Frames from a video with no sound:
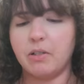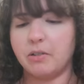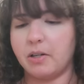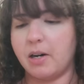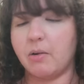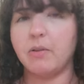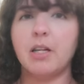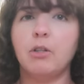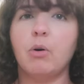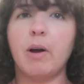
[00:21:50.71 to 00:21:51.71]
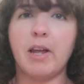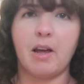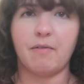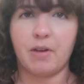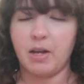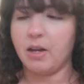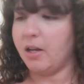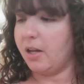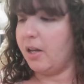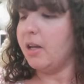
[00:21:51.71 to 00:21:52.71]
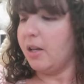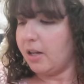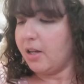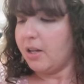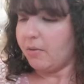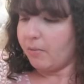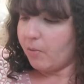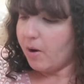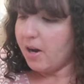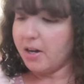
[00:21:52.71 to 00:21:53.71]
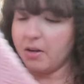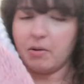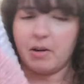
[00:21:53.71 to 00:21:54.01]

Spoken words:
it turned out. It's quite heavy, quite